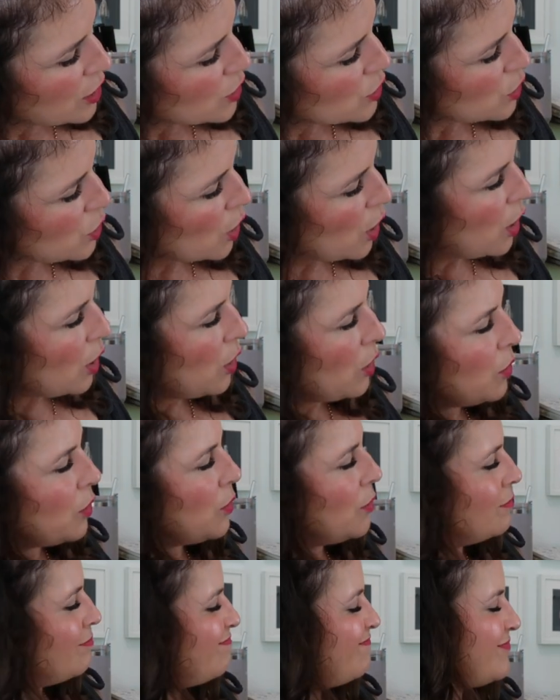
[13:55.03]

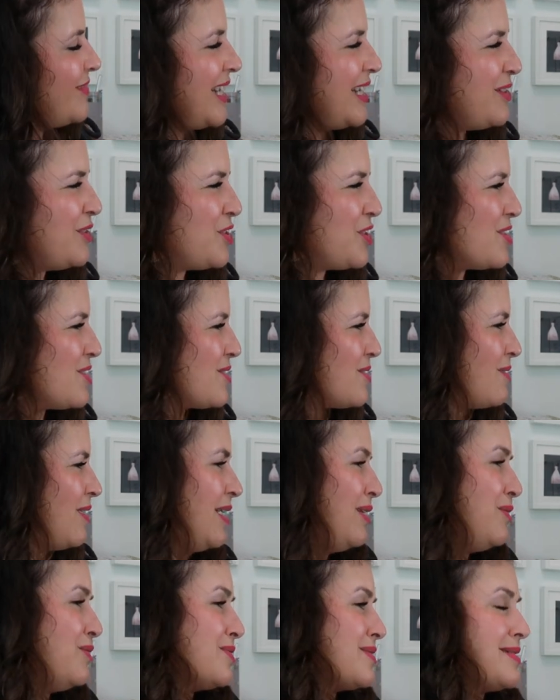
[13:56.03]
so it
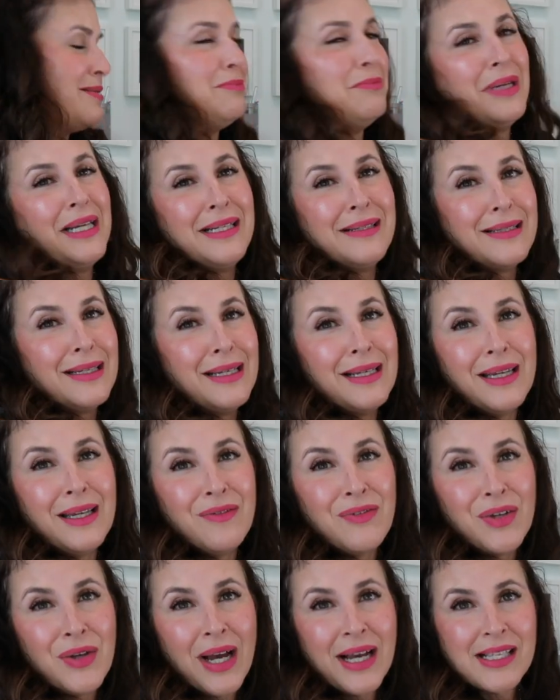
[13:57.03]
looks amazing.
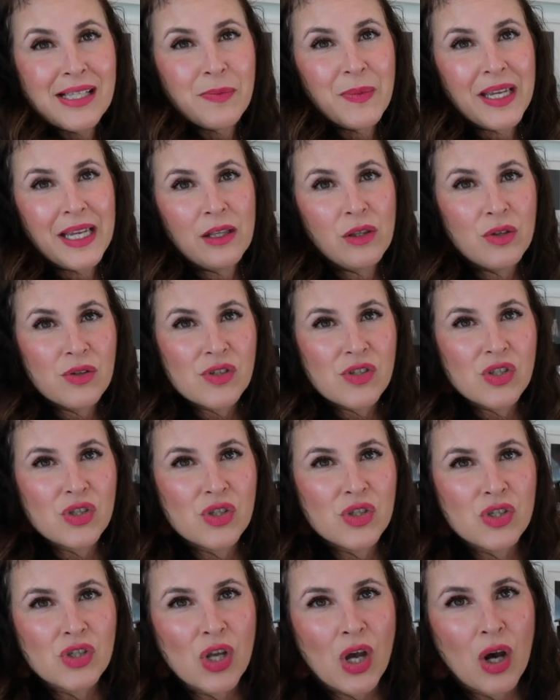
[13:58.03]
If you ask me, it looks
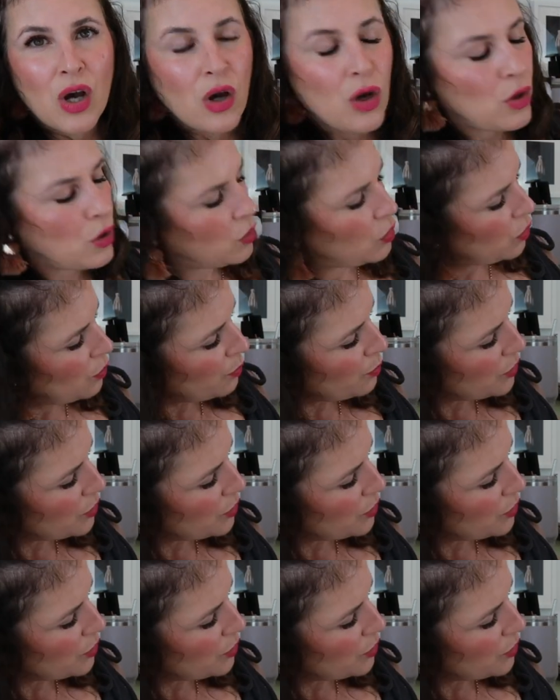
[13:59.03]
so